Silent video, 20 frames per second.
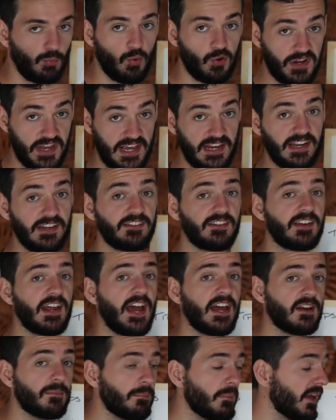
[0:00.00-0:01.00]
and we'll get into
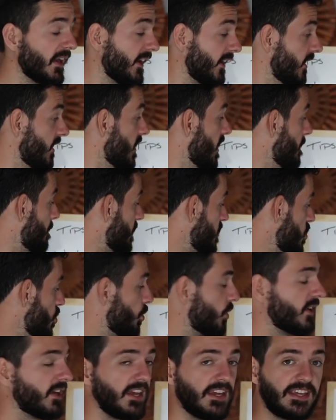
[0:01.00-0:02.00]
that in a minute, but
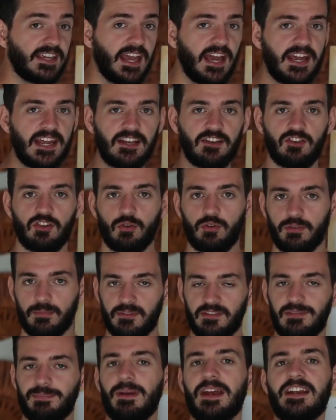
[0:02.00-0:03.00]
you can get into
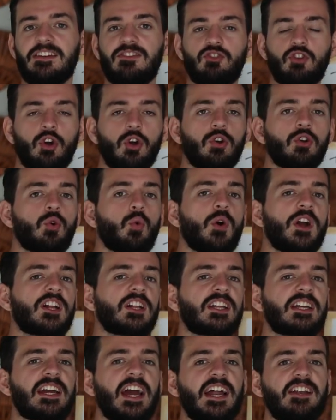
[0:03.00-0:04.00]
some space, turn
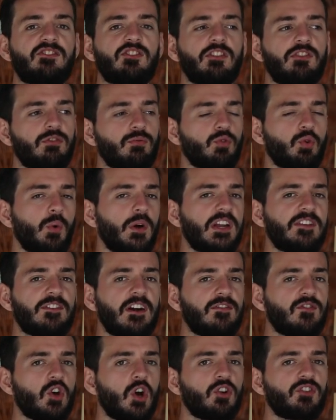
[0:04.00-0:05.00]
quickly, and just from
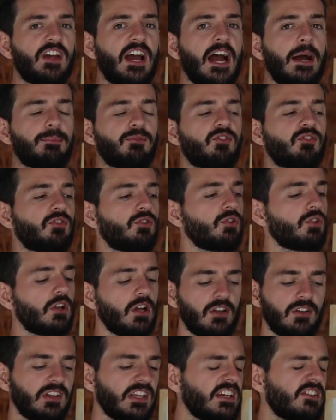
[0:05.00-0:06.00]
25 yards,
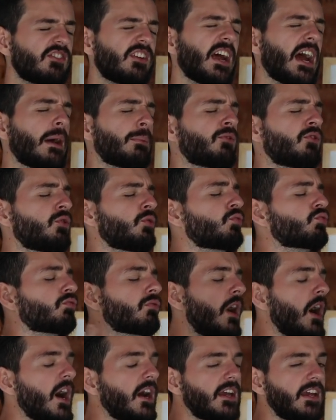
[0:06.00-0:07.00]
unleash an absolute
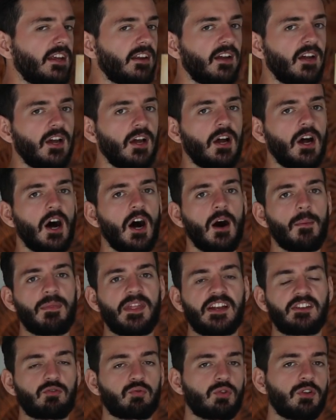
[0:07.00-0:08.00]
rocket
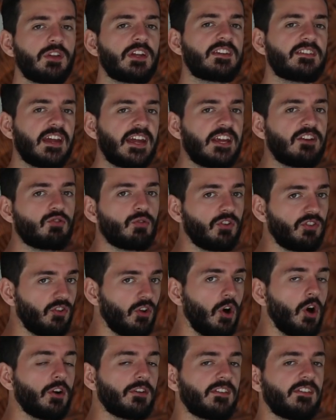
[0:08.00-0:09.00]
that's really dangerous
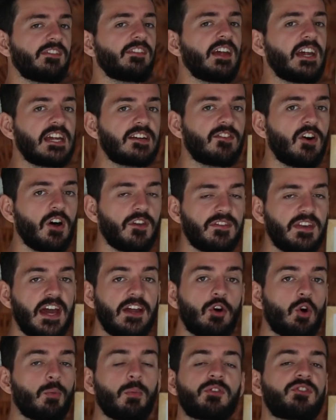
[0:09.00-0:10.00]
and hard to save on
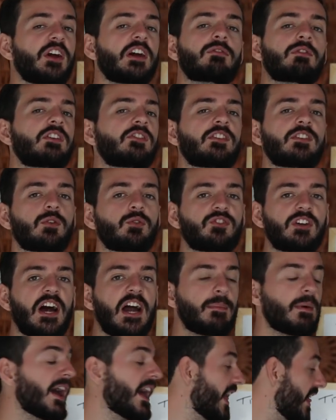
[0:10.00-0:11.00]
net almost every single
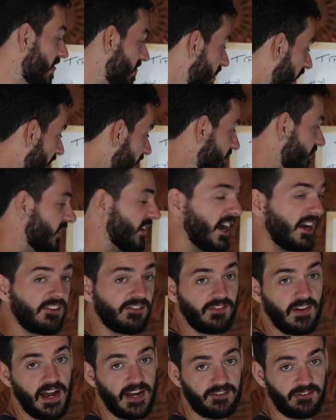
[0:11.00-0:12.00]
time. That is an
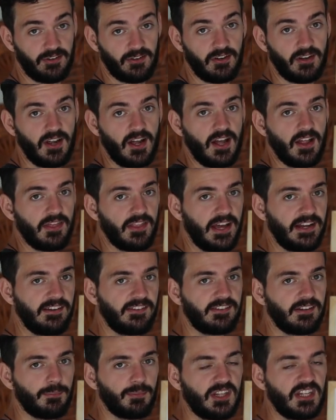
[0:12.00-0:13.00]
X factor. that
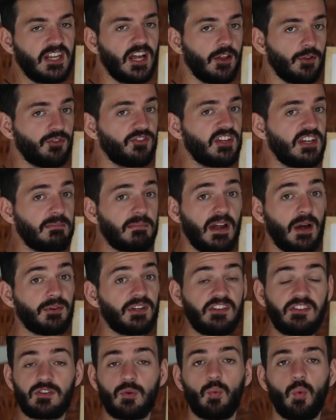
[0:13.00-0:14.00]
is something the other team now
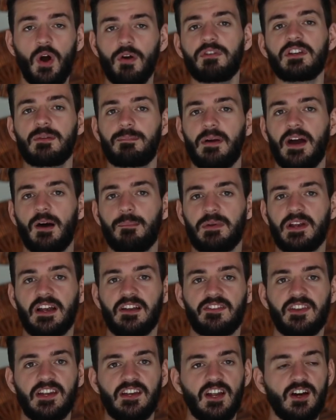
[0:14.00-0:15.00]
needs to worry about,
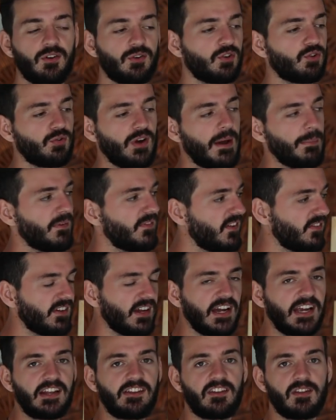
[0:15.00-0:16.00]
because they know, crap, if this
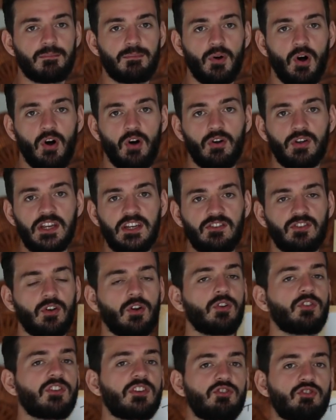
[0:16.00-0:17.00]
guy gets the ball, he
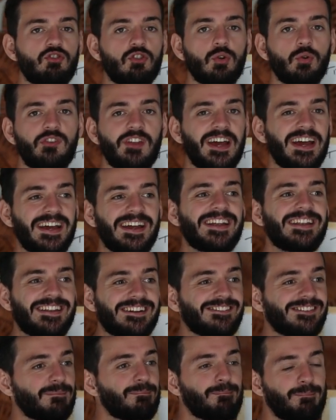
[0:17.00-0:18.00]
turns and he shoots,
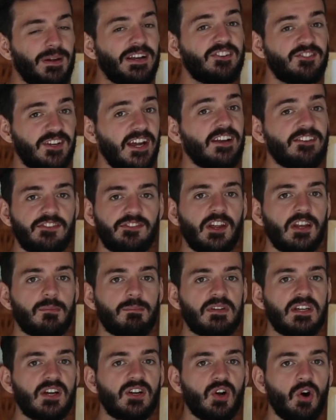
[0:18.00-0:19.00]
there's a big chance it's going to
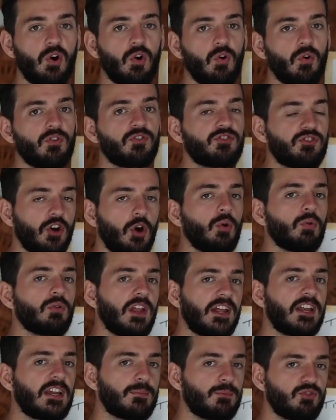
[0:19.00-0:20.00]
be a goal. Don't
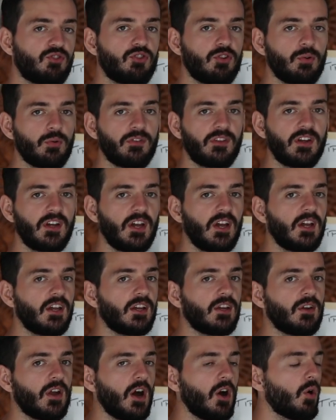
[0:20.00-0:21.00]
let him shoot,
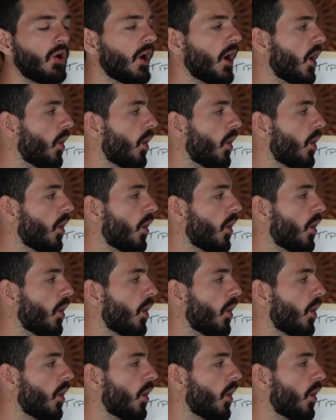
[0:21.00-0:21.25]
you know?